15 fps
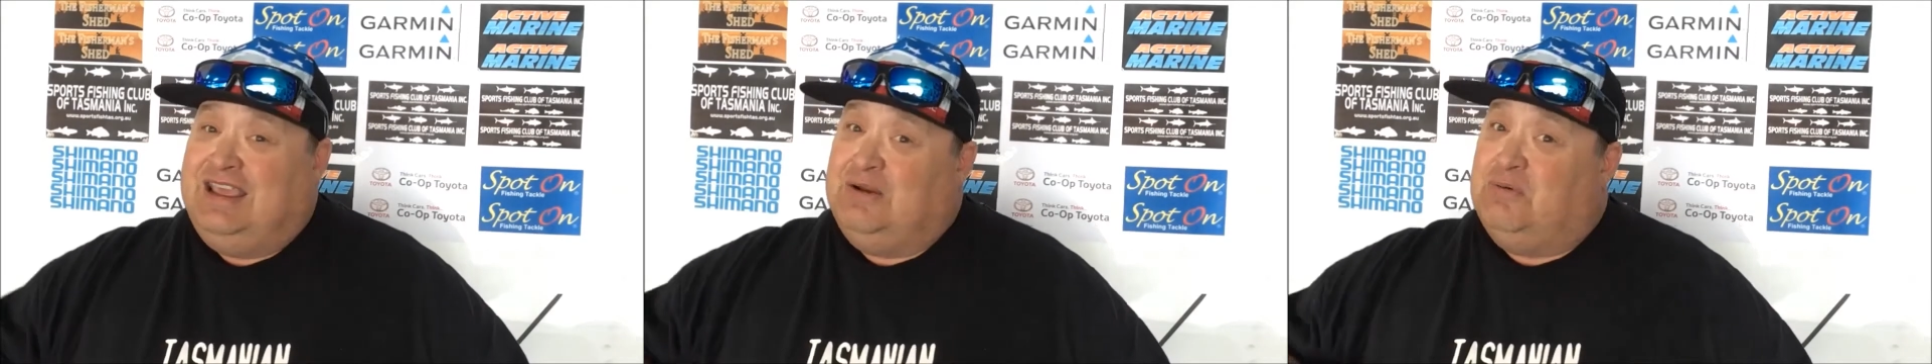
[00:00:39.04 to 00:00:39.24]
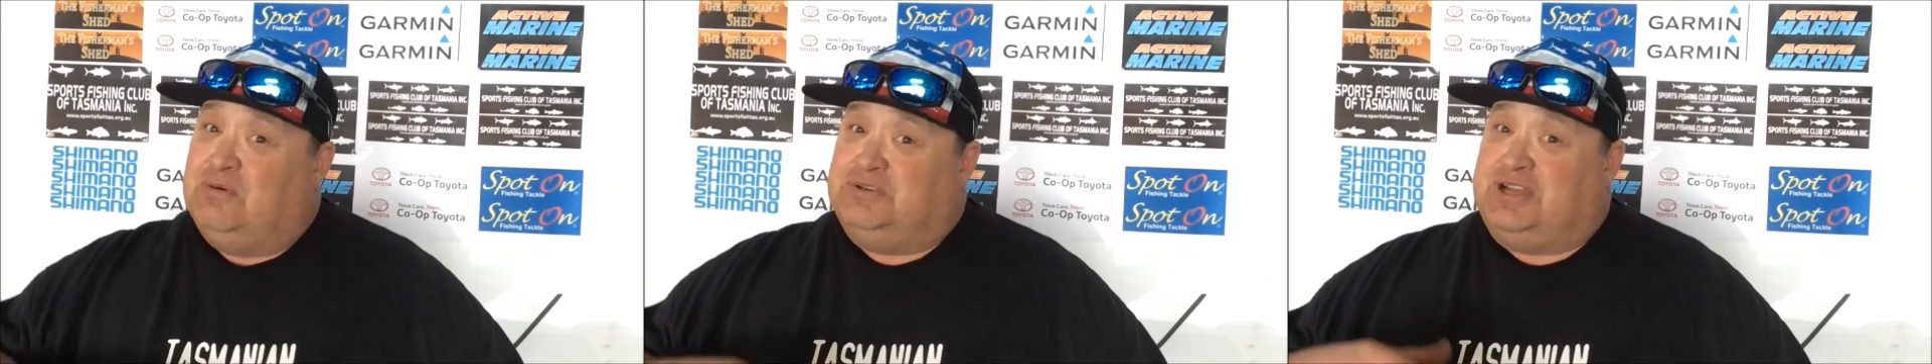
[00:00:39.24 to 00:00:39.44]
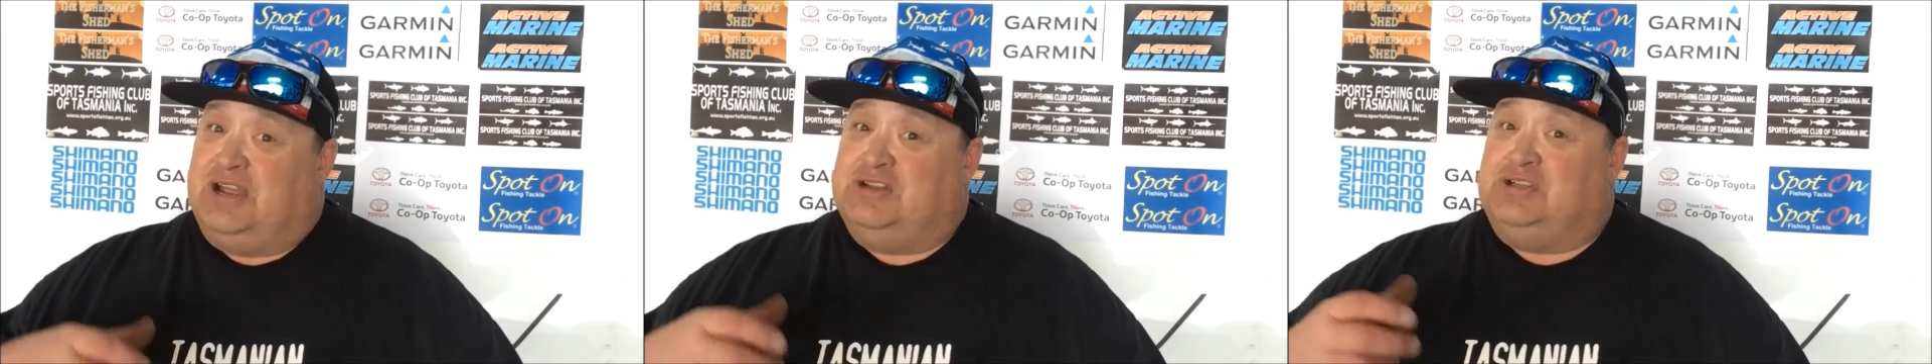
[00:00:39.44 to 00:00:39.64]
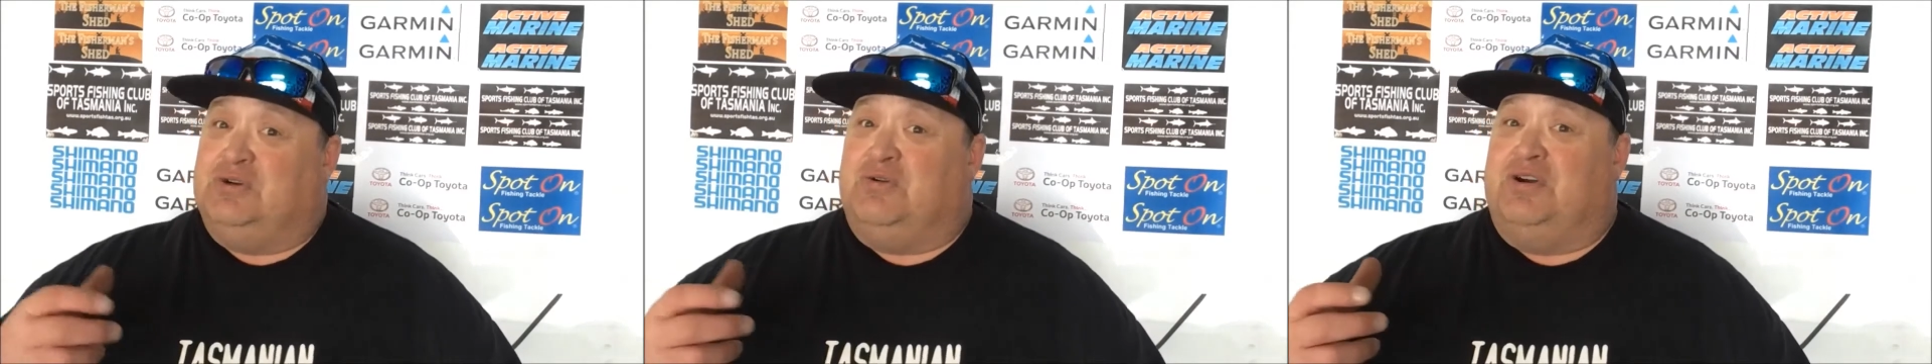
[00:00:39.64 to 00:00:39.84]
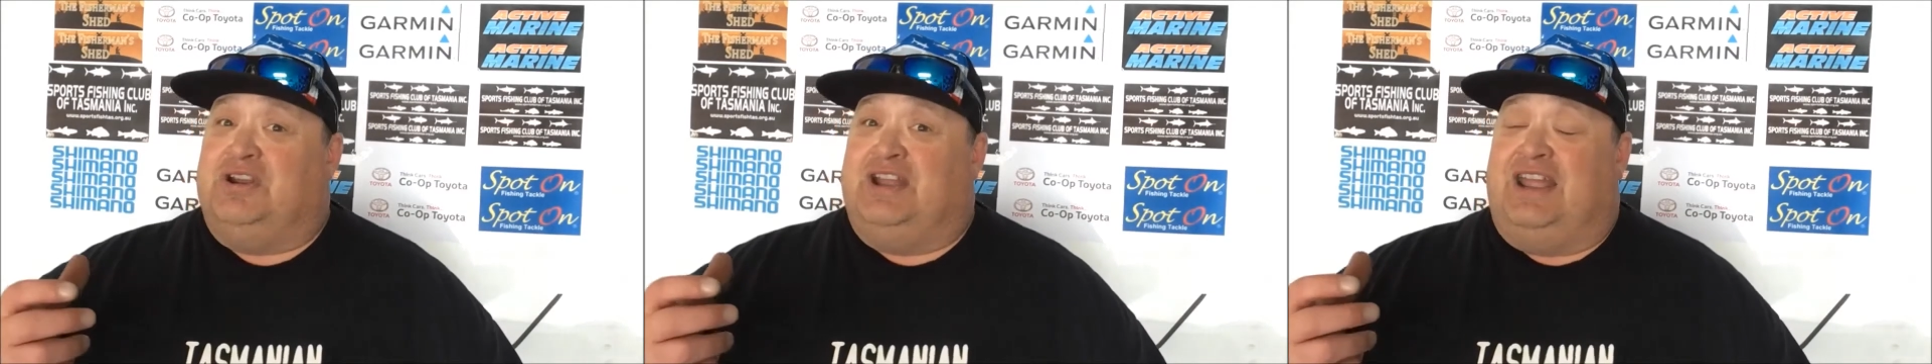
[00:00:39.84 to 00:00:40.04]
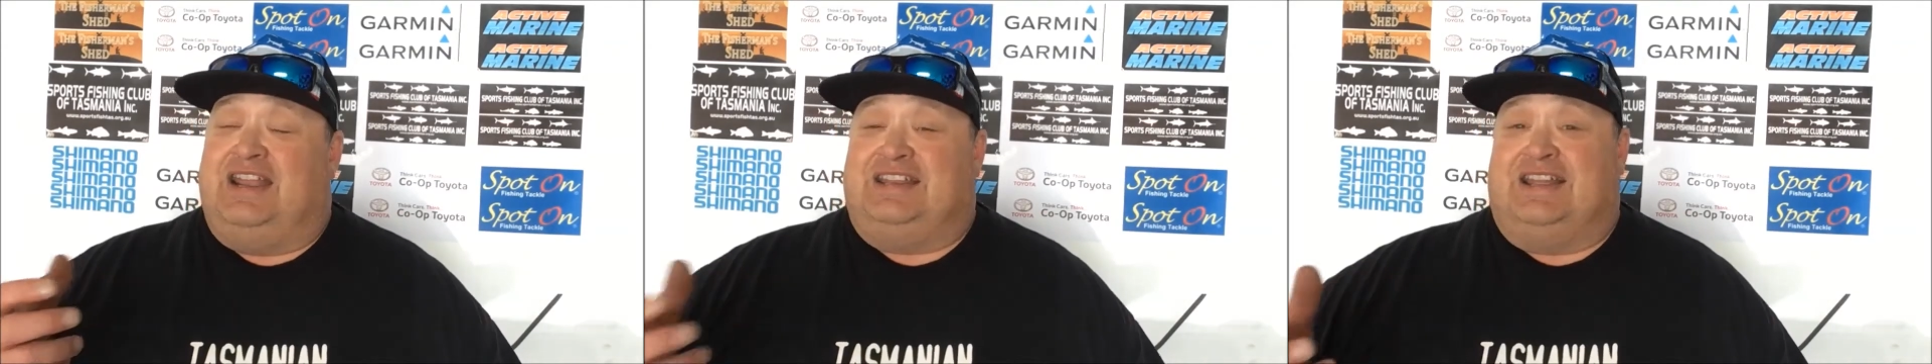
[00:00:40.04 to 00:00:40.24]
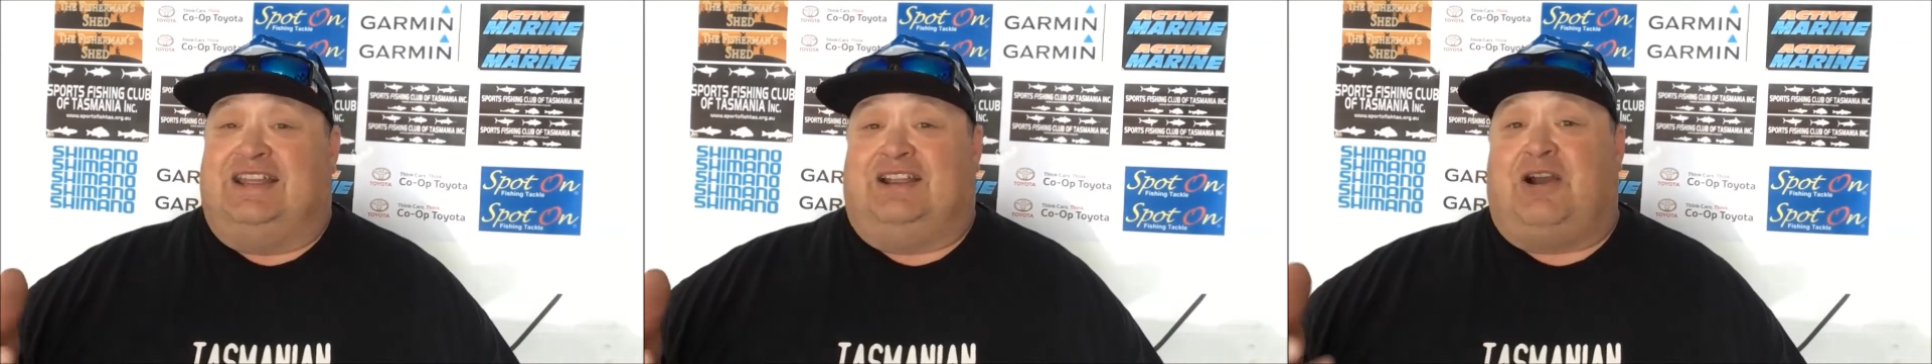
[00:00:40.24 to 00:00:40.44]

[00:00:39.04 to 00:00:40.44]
can also join into